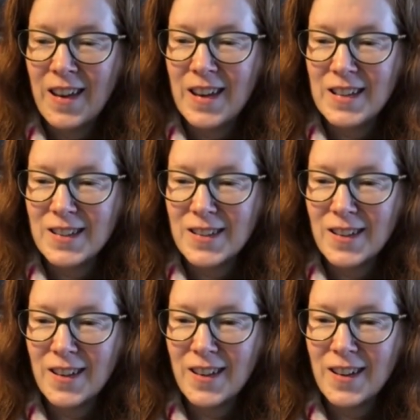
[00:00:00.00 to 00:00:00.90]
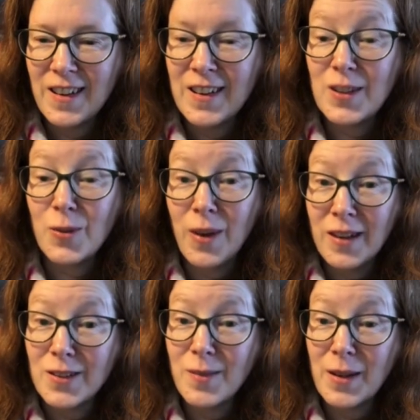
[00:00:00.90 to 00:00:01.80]
it
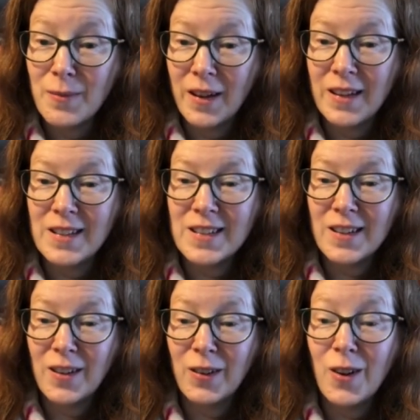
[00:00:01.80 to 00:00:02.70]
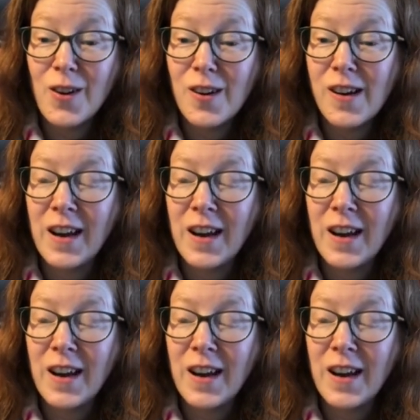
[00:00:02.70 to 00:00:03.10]
dwells on my mind a lot.